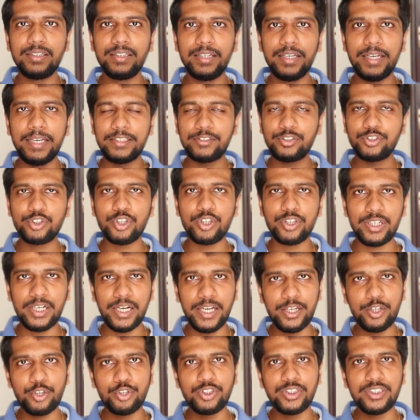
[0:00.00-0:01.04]
extra
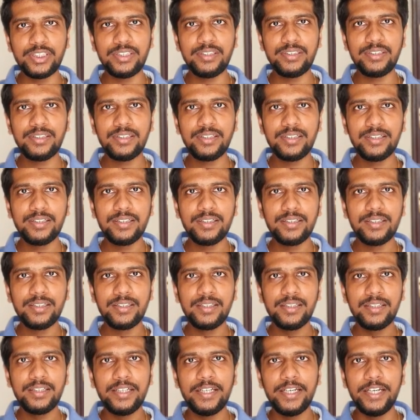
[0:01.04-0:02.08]
glycogen
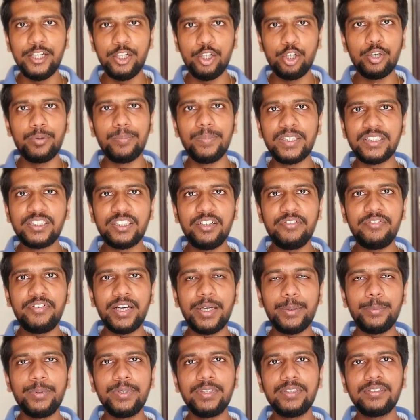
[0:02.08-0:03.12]
in your muscle
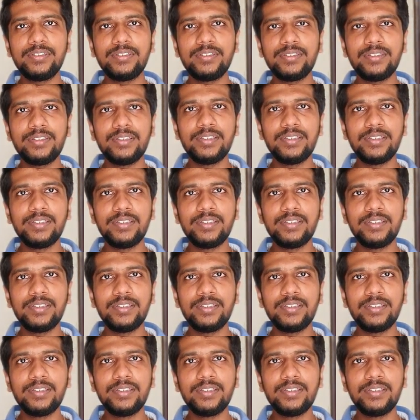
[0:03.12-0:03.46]
fibers,